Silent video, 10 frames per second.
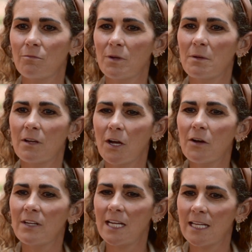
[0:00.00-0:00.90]
when
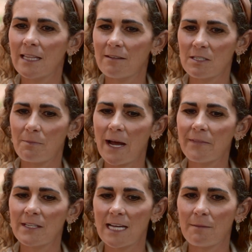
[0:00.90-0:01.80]
COVID hit, that's
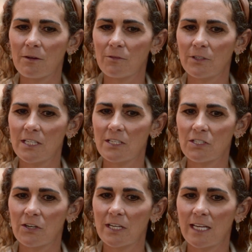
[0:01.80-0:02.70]
about the time I really
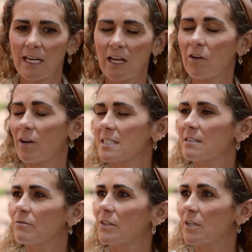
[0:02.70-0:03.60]
started getting
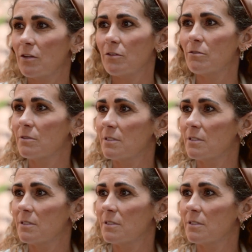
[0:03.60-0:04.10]
aggressive with the new